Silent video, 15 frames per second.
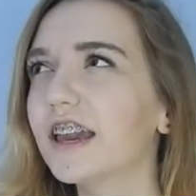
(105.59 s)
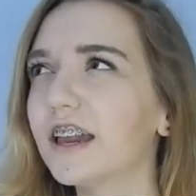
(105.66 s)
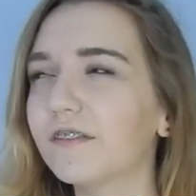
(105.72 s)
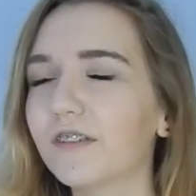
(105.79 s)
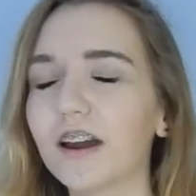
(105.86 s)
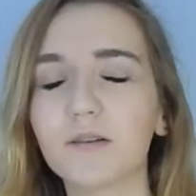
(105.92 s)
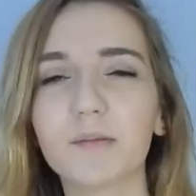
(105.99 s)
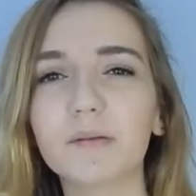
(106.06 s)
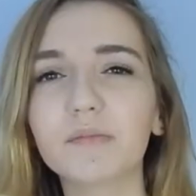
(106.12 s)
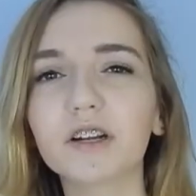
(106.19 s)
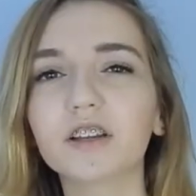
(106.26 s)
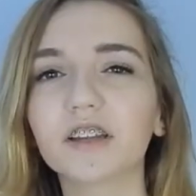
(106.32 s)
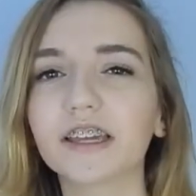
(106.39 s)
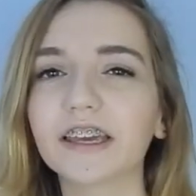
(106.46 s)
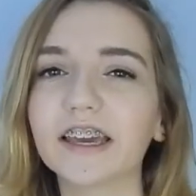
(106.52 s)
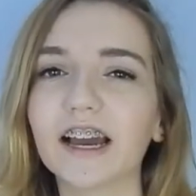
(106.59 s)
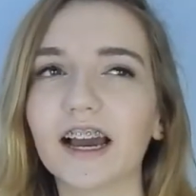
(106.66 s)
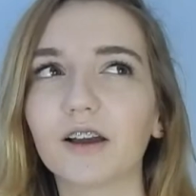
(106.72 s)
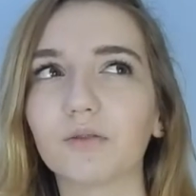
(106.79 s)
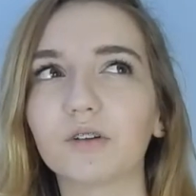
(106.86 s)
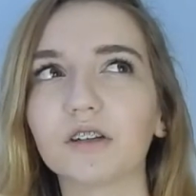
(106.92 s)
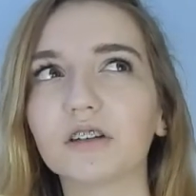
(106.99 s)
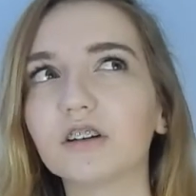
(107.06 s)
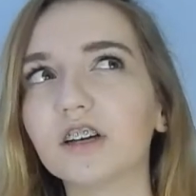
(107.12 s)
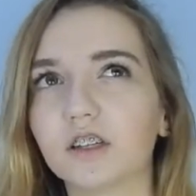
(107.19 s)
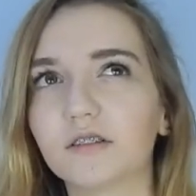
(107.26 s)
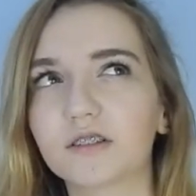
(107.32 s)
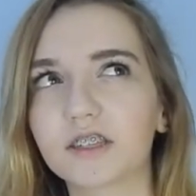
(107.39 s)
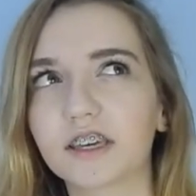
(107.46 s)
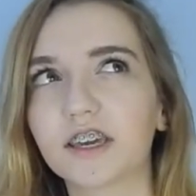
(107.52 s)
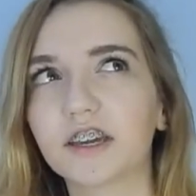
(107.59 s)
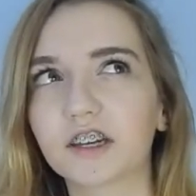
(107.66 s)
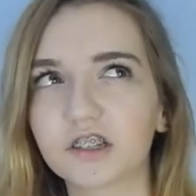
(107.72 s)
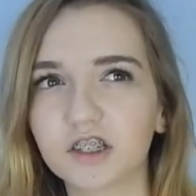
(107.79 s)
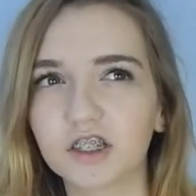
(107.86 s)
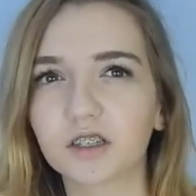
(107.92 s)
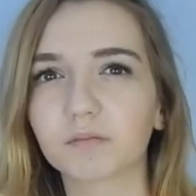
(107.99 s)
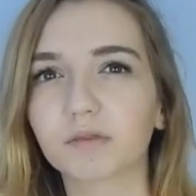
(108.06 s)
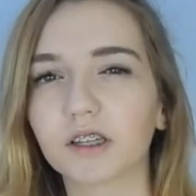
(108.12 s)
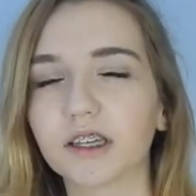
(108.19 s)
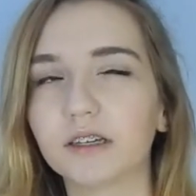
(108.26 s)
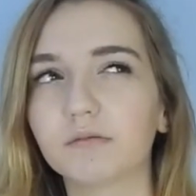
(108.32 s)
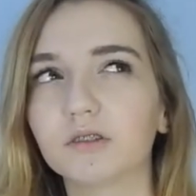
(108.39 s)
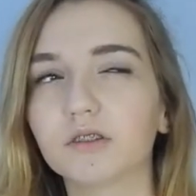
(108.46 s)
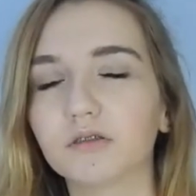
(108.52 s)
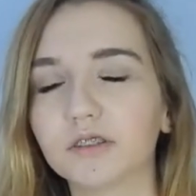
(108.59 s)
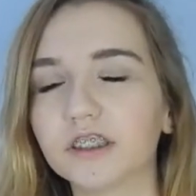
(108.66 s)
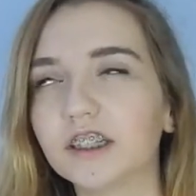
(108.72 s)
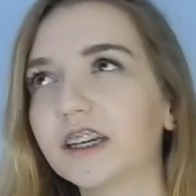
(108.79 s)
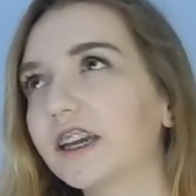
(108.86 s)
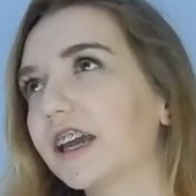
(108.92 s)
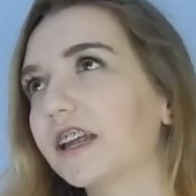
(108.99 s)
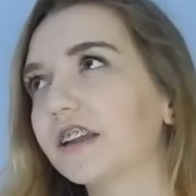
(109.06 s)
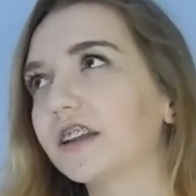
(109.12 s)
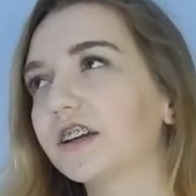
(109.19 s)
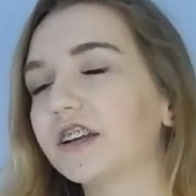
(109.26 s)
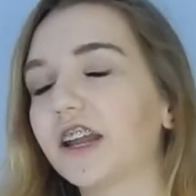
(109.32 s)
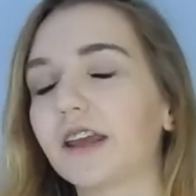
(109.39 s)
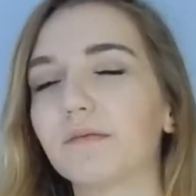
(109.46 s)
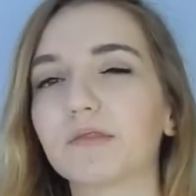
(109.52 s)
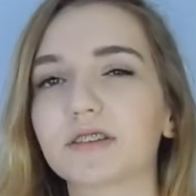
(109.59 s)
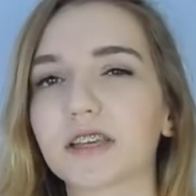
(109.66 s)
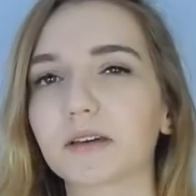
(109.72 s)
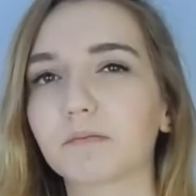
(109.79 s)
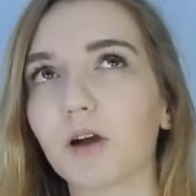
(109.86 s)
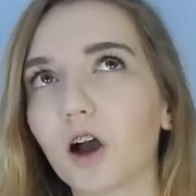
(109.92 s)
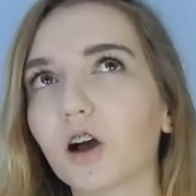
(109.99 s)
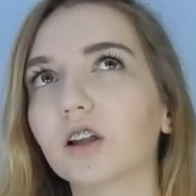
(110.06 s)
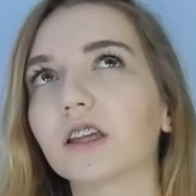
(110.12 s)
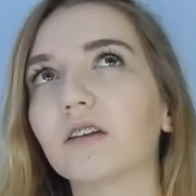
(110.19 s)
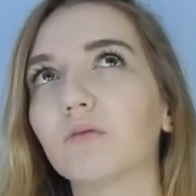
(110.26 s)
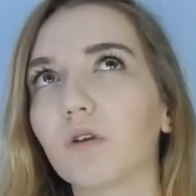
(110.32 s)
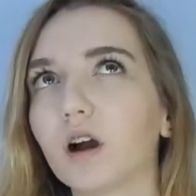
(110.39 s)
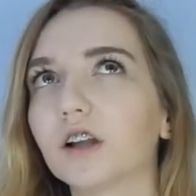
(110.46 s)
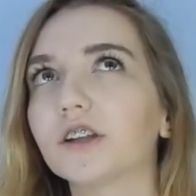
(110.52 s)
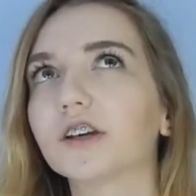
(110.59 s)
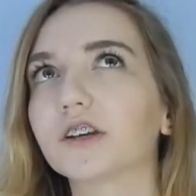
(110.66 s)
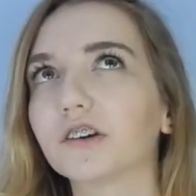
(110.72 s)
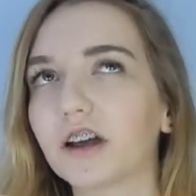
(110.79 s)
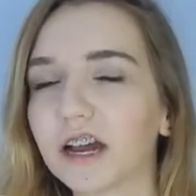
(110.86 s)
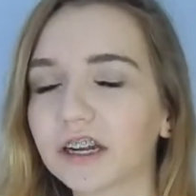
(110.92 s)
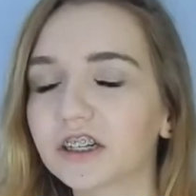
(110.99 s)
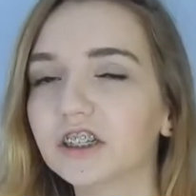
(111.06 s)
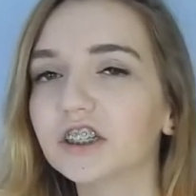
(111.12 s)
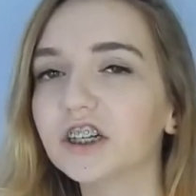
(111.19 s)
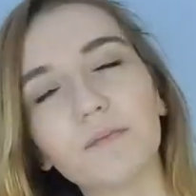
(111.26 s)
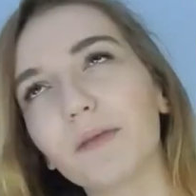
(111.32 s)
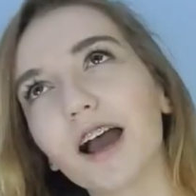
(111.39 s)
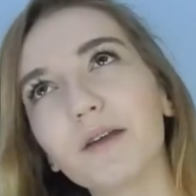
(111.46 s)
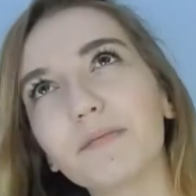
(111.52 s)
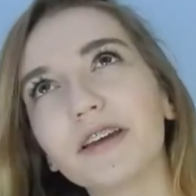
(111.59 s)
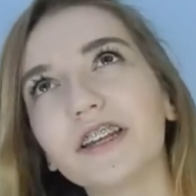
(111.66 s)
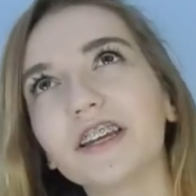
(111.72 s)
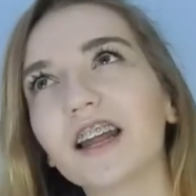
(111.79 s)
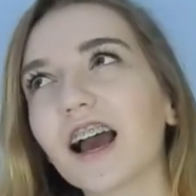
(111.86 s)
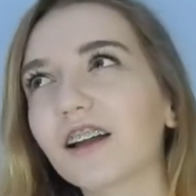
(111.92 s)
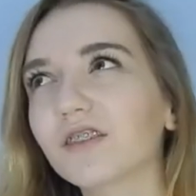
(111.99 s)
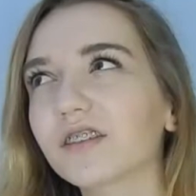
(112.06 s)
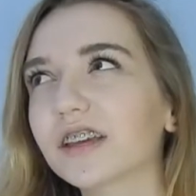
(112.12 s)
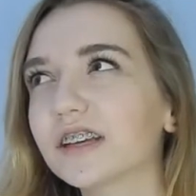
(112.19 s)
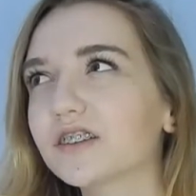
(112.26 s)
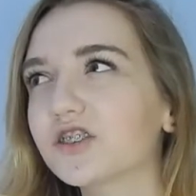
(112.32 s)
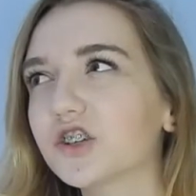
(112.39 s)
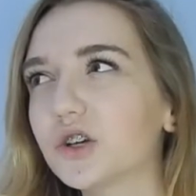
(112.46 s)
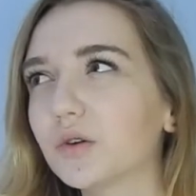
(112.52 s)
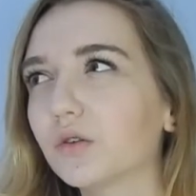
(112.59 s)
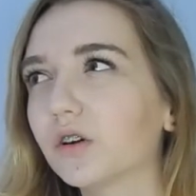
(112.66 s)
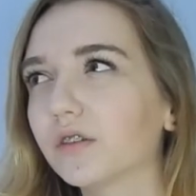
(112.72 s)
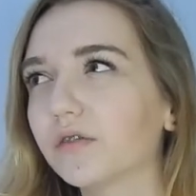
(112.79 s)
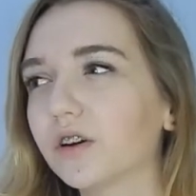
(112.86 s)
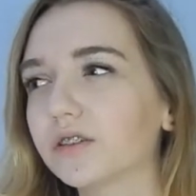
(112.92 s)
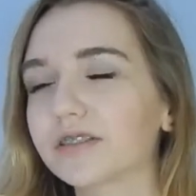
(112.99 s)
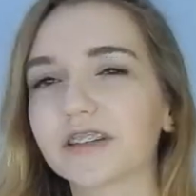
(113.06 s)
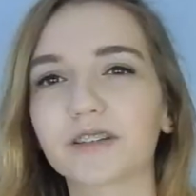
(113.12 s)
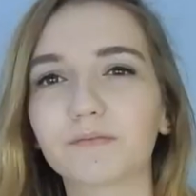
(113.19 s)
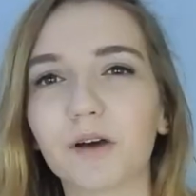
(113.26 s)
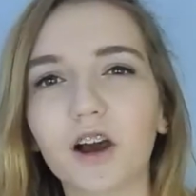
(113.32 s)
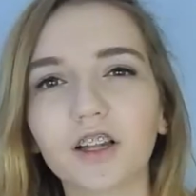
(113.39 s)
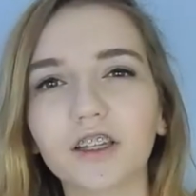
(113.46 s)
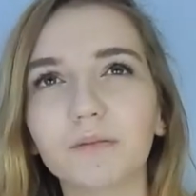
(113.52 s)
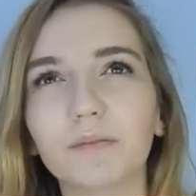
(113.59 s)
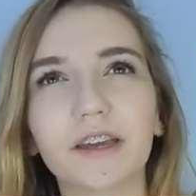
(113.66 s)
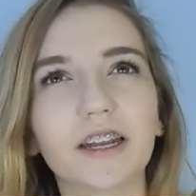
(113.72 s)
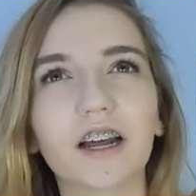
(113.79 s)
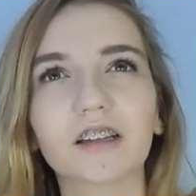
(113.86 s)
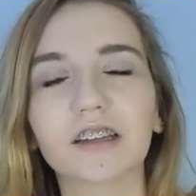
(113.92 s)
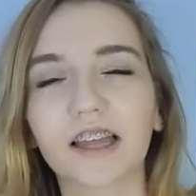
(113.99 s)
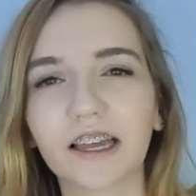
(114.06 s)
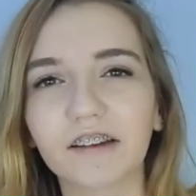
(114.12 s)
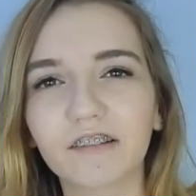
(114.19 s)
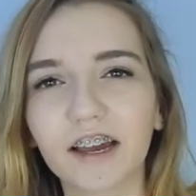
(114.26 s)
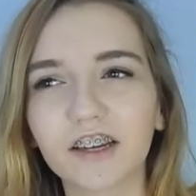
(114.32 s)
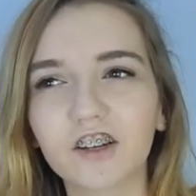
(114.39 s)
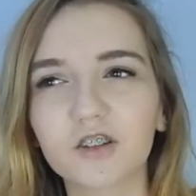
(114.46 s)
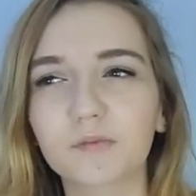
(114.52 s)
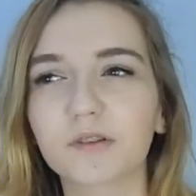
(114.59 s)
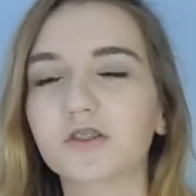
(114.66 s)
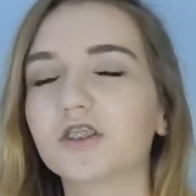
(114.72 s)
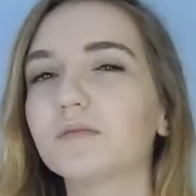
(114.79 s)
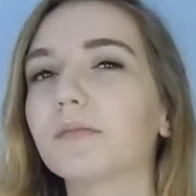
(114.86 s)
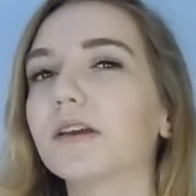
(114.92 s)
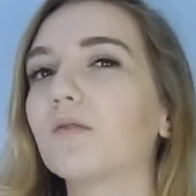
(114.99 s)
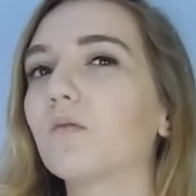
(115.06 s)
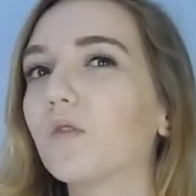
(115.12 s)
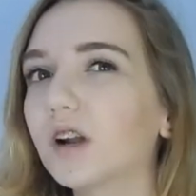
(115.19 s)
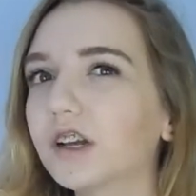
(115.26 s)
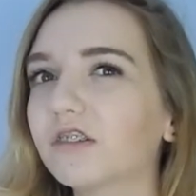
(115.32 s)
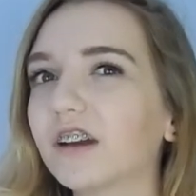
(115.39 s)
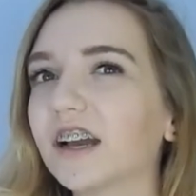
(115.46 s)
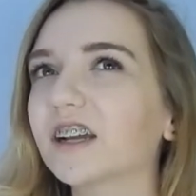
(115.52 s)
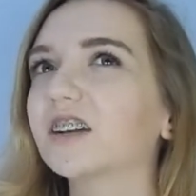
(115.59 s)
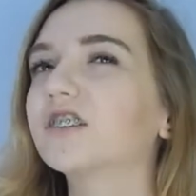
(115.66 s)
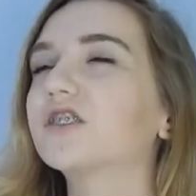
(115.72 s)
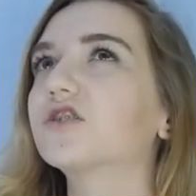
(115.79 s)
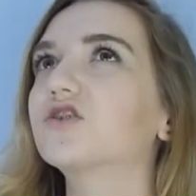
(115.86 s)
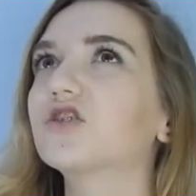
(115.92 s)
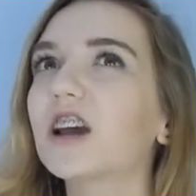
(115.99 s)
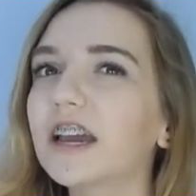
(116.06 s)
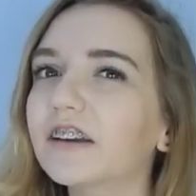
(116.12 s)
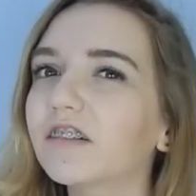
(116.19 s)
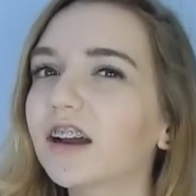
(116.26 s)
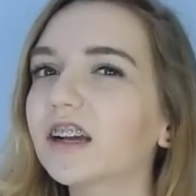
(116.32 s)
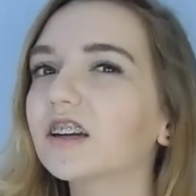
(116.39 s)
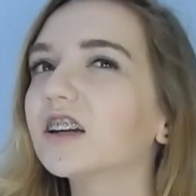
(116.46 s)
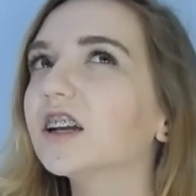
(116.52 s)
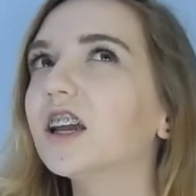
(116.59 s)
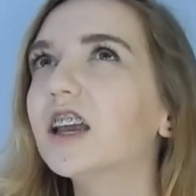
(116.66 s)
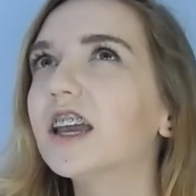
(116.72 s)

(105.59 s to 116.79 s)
If I remember to link it, I will. There was a character in the play we were reading and their name was like Polly Wanda Cracker. In my opinion, I don't think it's true or false because Polly may not like crackers, but she may want a cracker to try a cracker.